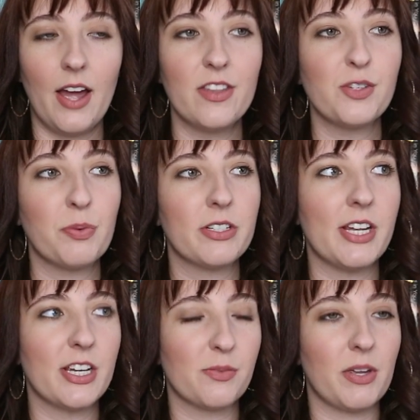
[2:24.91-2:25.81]
And this book
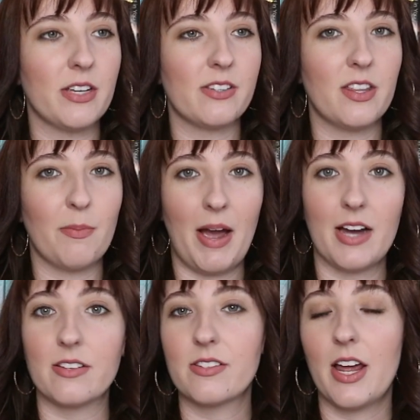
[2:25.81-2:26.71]
takes place in the
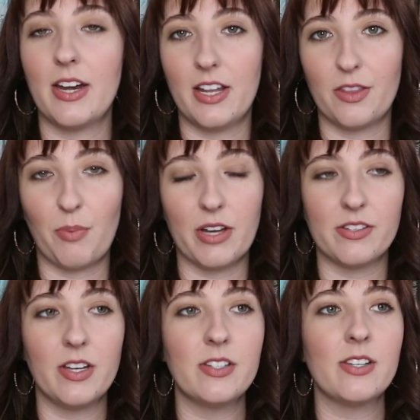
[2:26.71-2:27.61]
past and in the
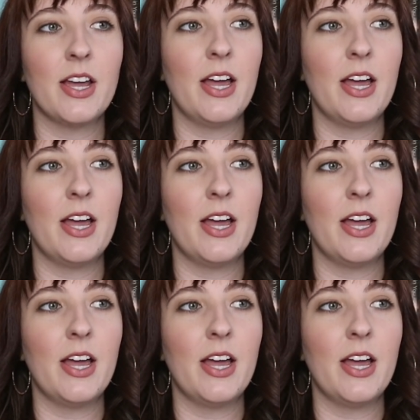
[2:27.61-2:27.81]
present